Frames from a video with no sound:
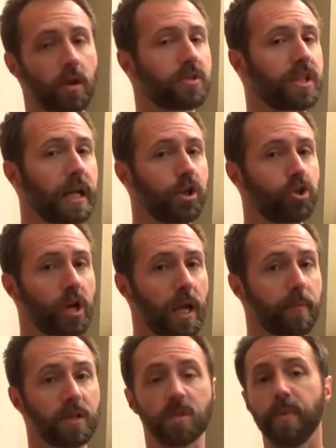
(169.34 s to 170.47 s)
there is any
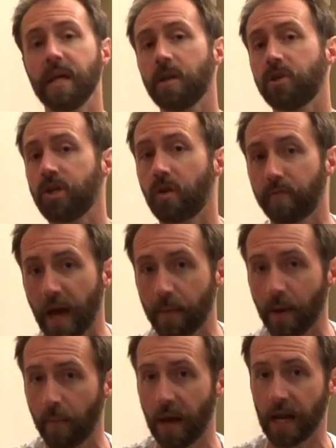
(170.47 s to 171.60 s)
shame in speaking to your vet
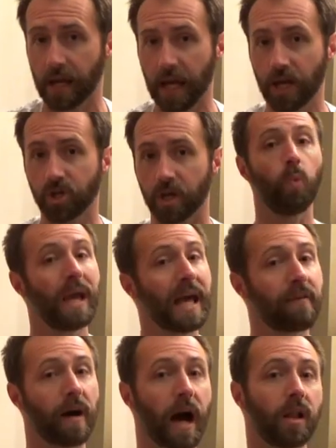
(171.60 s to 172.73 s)
about medication. We
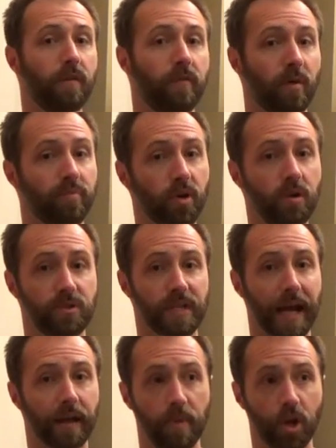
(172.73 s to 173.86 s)
have Olive on
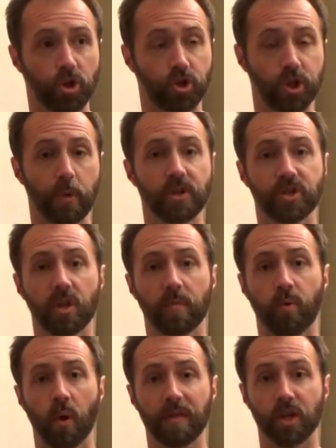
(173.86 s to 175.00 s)
Prozac because she was to the
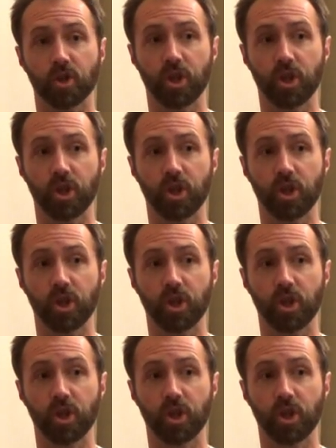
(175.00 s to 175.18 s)
point that